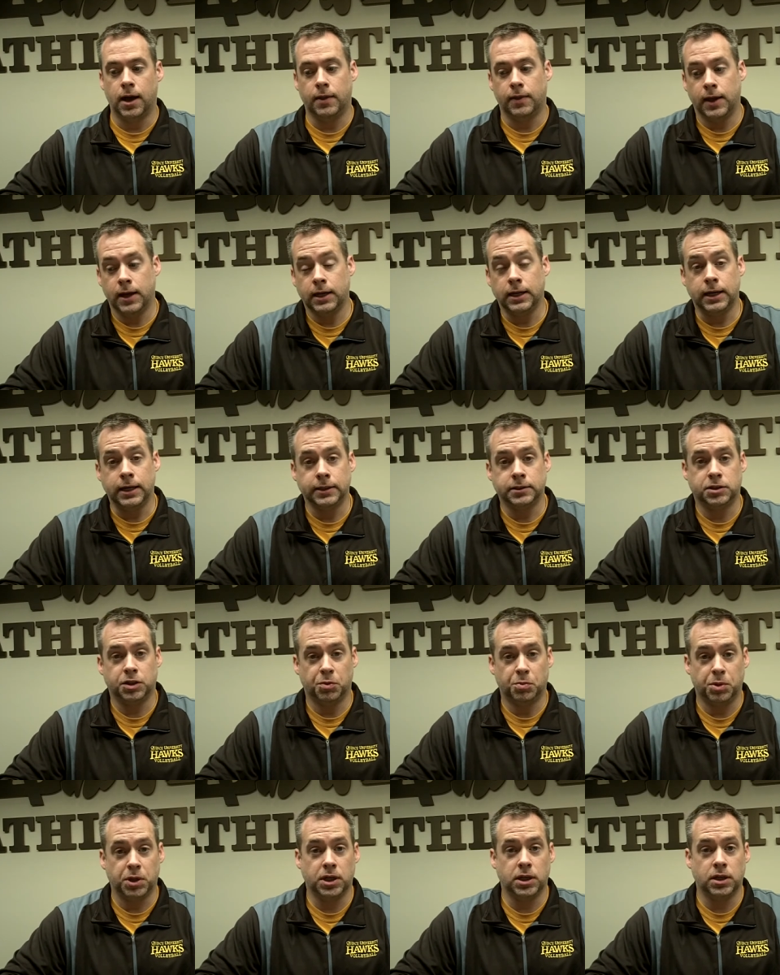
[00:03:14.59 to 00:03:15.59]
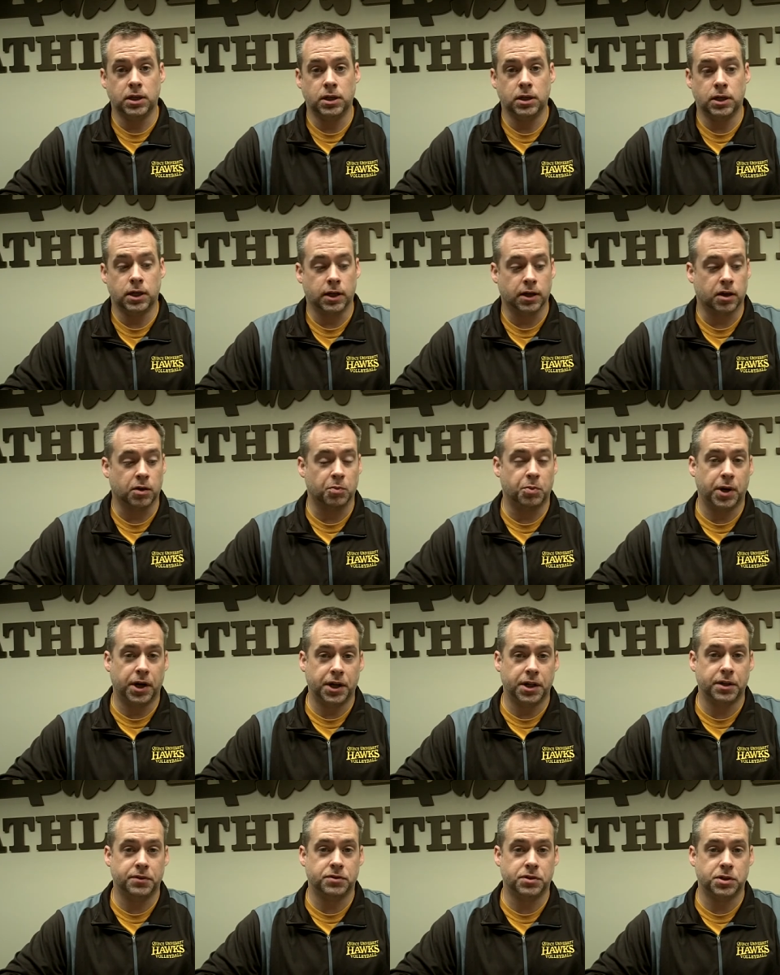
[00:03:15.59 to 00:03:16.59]
and they needed to be in a
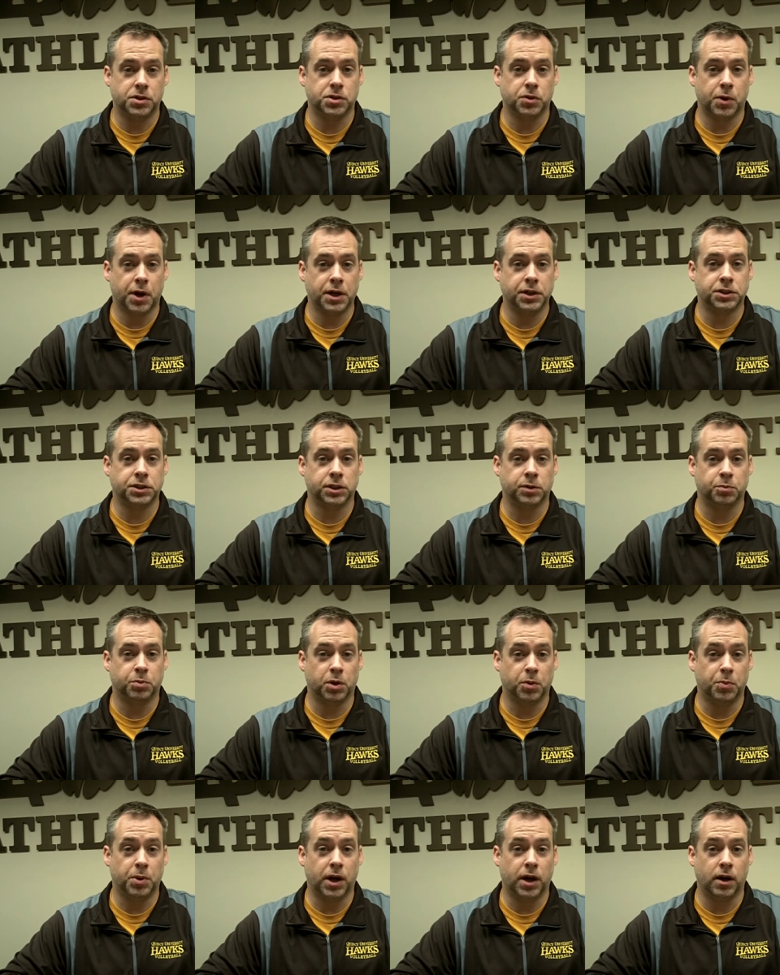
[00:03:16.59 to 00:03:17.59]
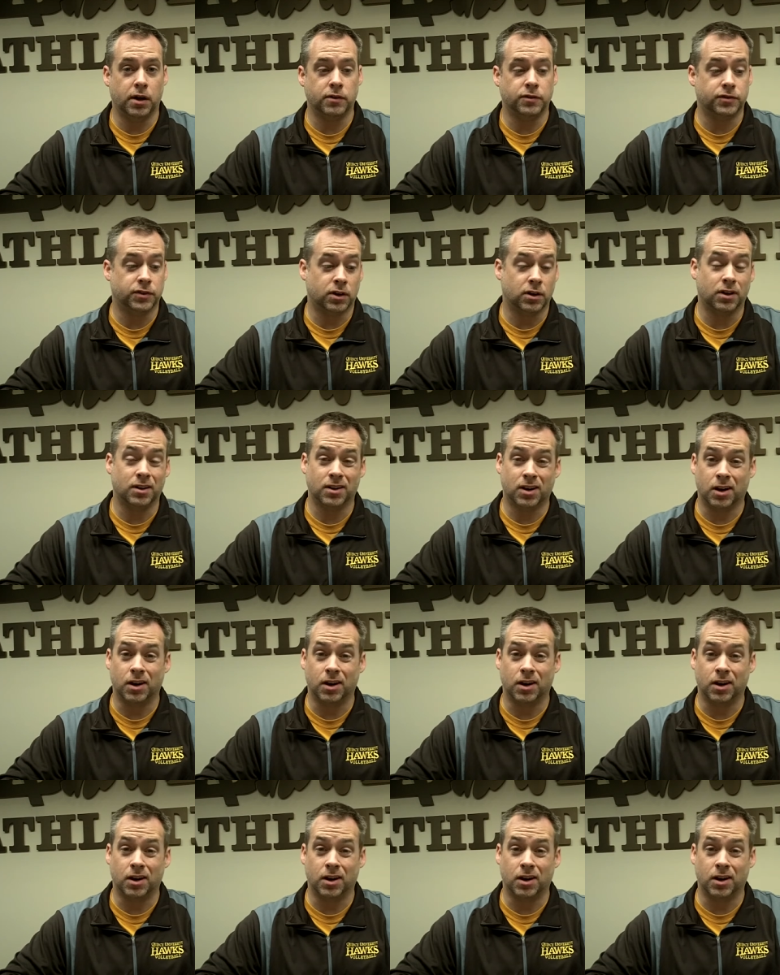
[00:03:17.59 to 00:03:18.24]
competitive situation prepared for